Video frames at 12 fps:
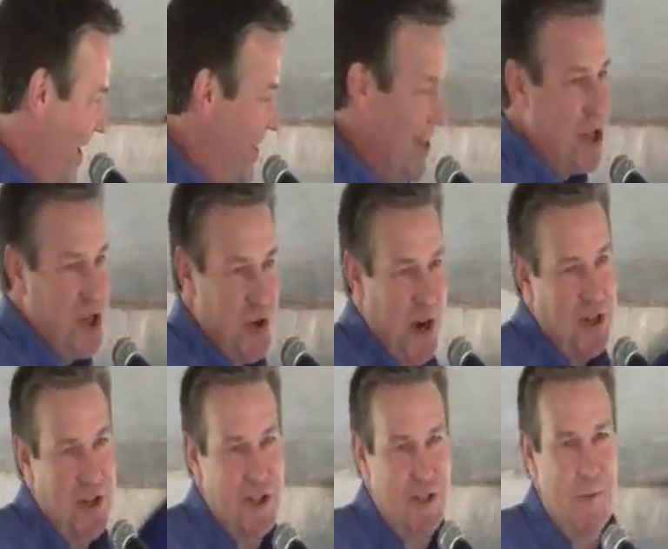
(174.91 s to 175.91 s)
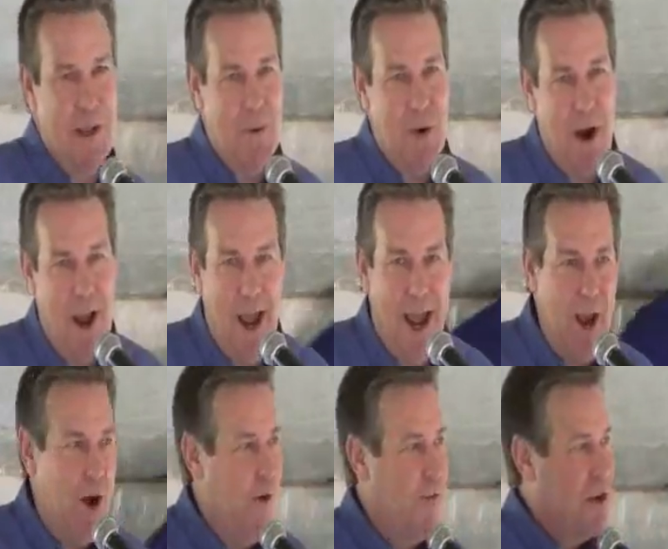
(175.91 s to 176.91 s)
And the instructions to me were,
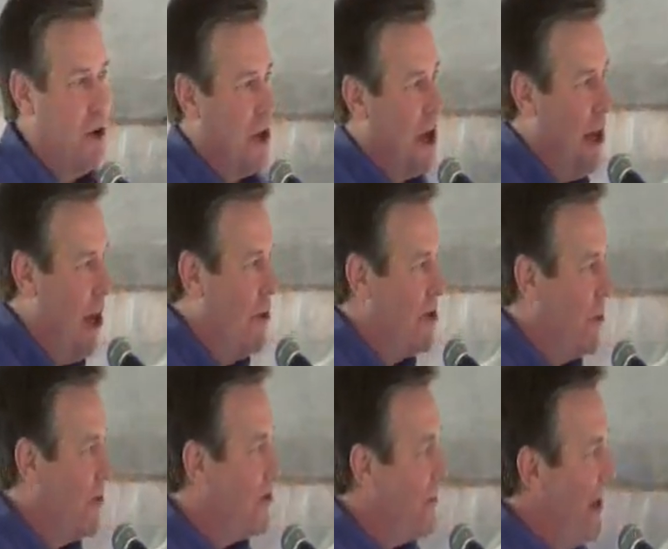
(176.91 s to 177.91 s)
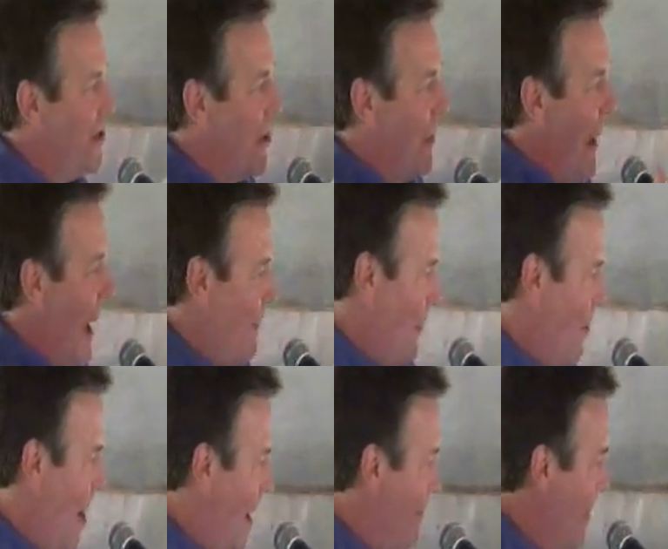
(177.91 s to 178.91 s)
A, Ovide, you're the closer, which means you're
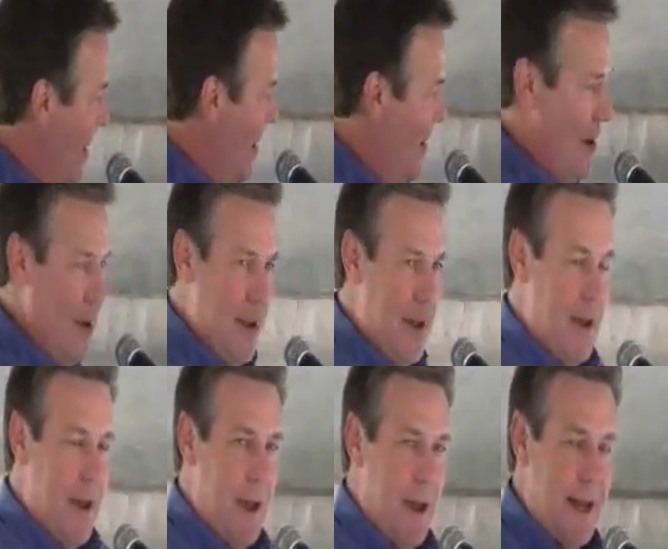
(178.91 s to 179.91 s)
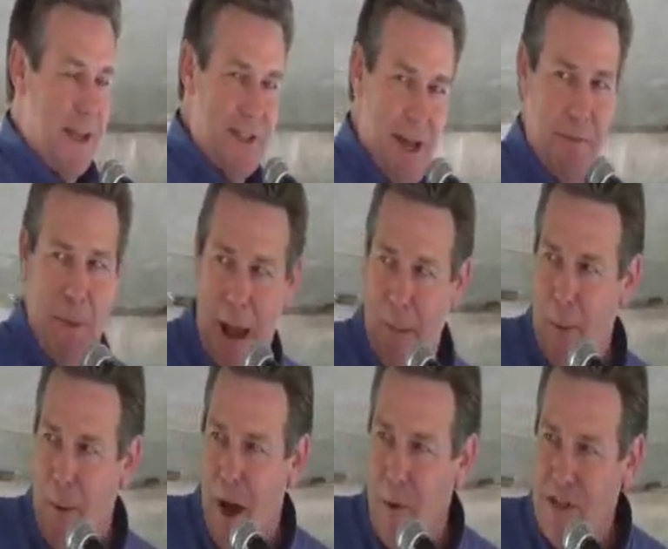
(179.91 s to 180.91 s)
Papelbon. And I said,
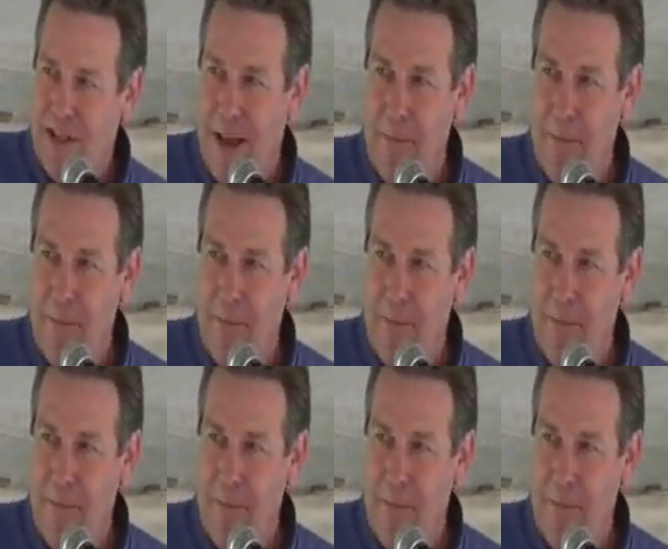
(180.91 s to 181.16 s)
Papelbon, what does